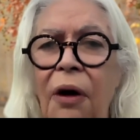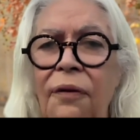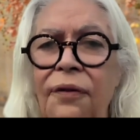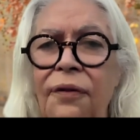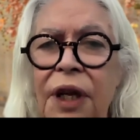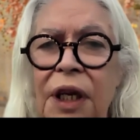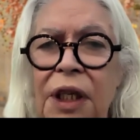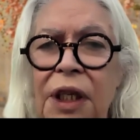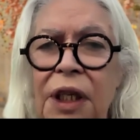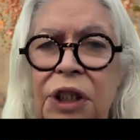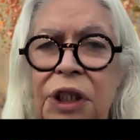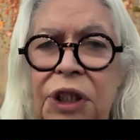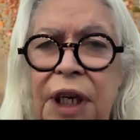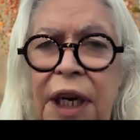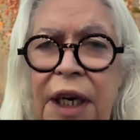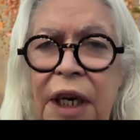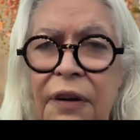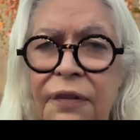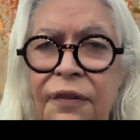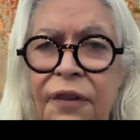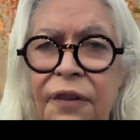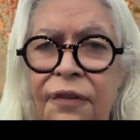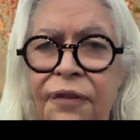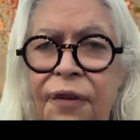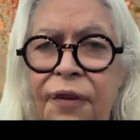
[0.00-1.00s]
of the extent
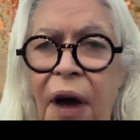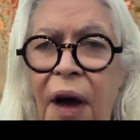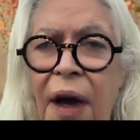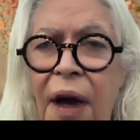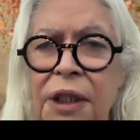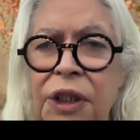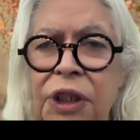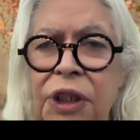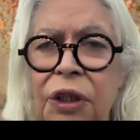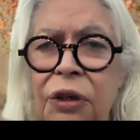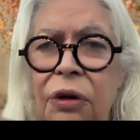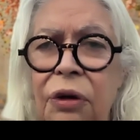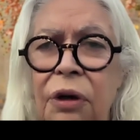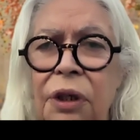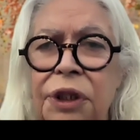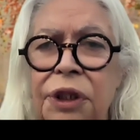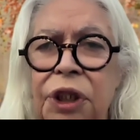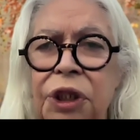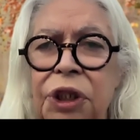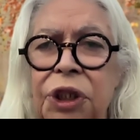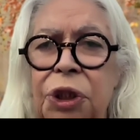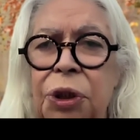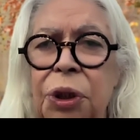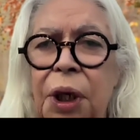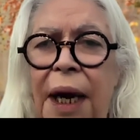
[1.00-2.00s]
of the fires
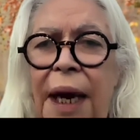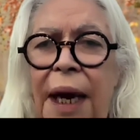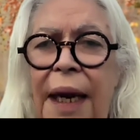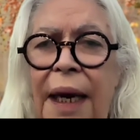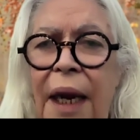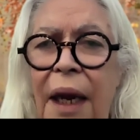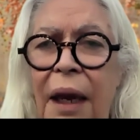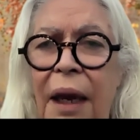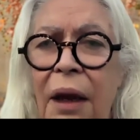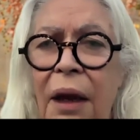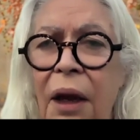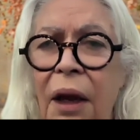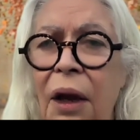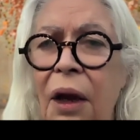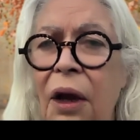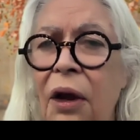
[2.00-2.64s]
across Australia